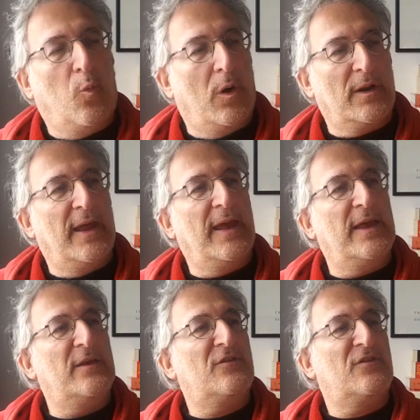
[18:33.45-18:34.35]
One
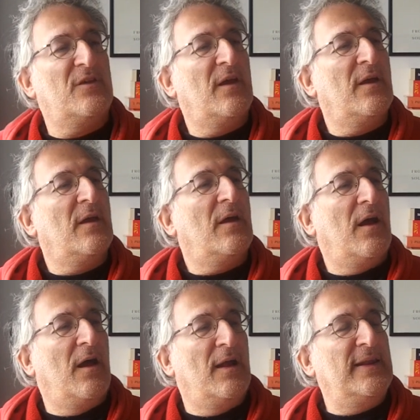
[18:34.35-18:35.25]
is uh,